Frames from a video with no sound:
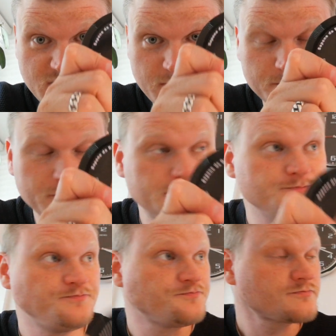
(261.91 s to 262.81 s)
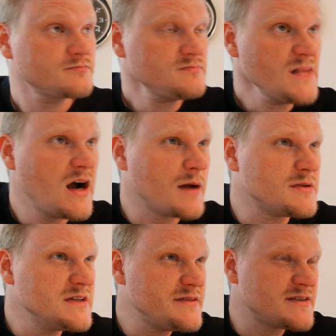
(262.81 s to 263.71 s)
set. I
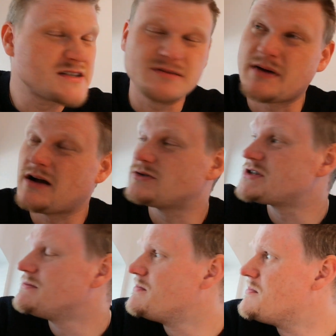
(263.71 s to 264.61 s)
believe it's about